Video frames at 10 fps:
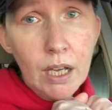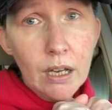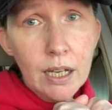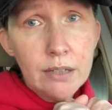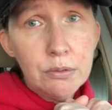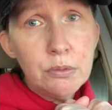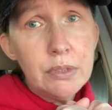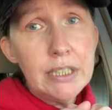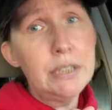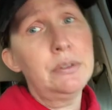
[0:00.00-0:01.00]
I would
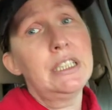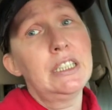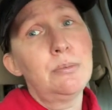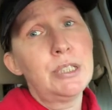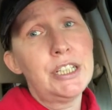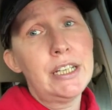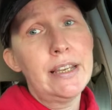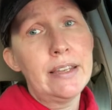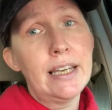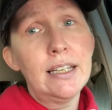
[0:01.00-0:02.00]
really
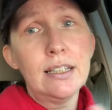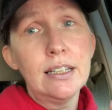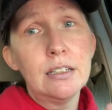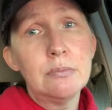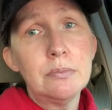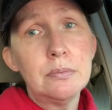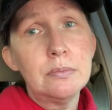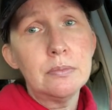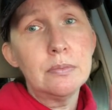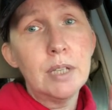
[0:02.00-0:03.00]
appreciate that.
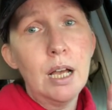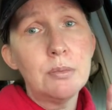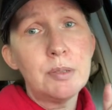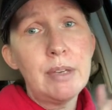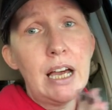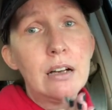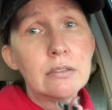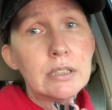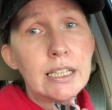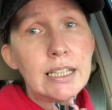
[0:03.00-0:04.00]
Helps me out,
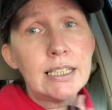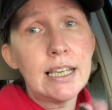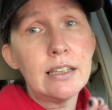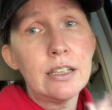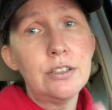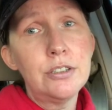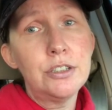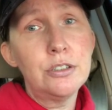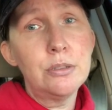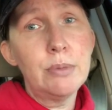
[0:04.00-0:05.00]
like I say, in that
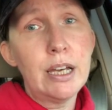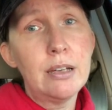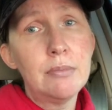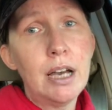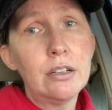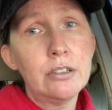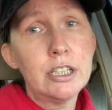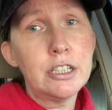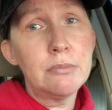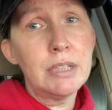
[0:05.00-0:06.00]
YouTube
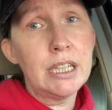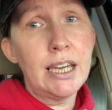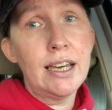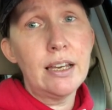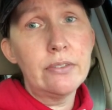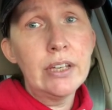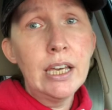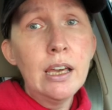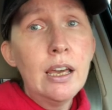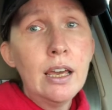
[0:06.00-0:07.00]
algorithm that they have.
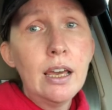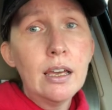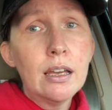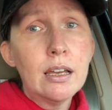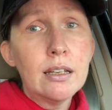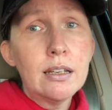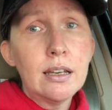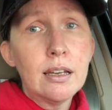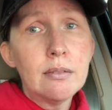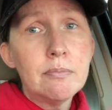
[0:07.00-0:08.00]
And
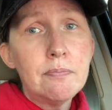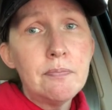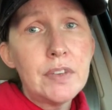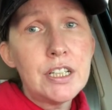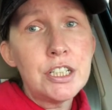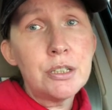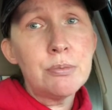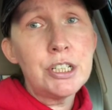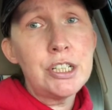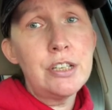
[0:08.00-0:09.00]
I just
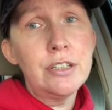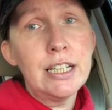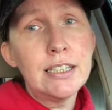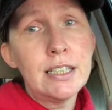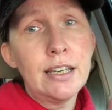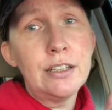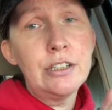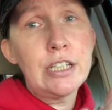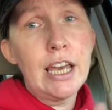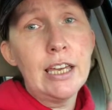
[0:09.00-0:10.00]
appreciate you guys taking your
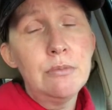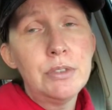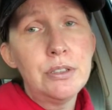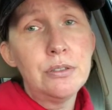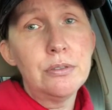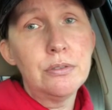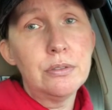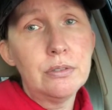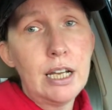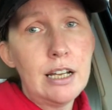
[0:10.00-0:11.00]
time
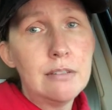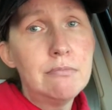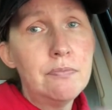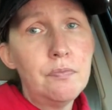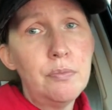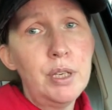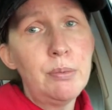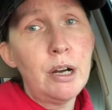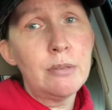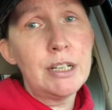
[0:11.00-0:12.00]
to be a
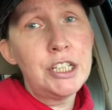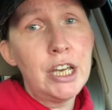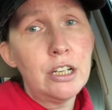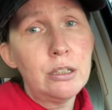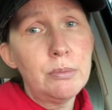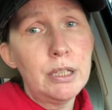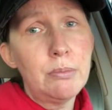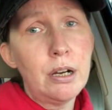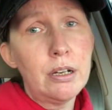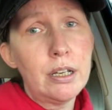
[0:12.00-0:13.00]
part of my channel, be a
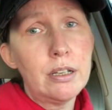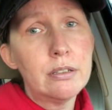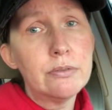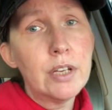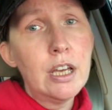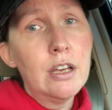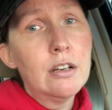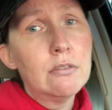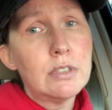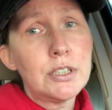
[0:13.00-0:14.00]
part of
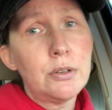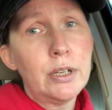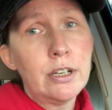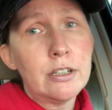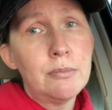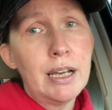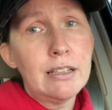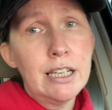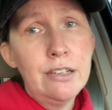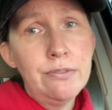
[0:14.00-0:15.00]
what's going on in my
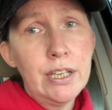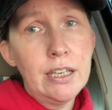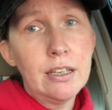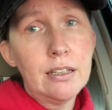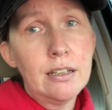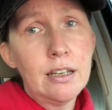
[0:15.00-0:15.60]
life, and